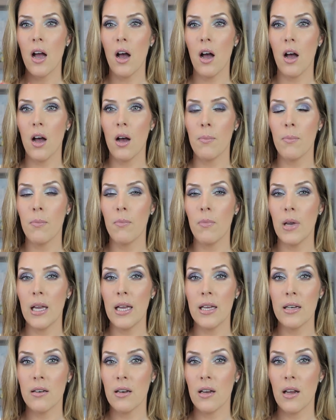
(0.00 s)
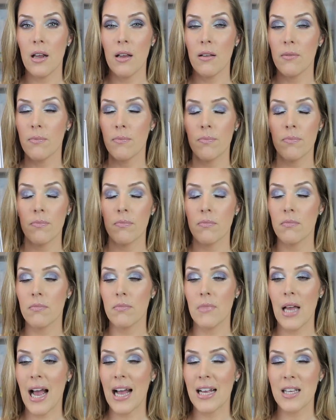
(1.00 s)
Um, it
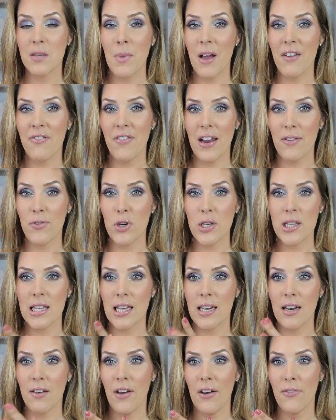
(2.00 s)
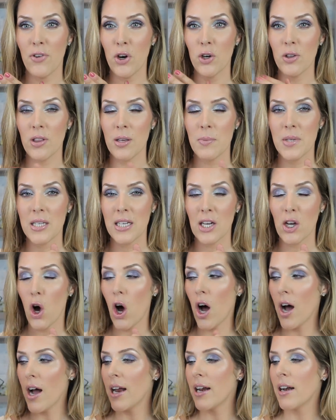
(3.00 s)
has my favorite scent of ever lipstick
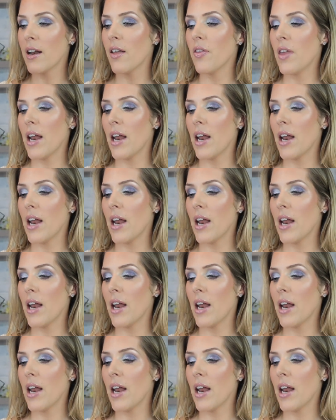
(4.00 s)
on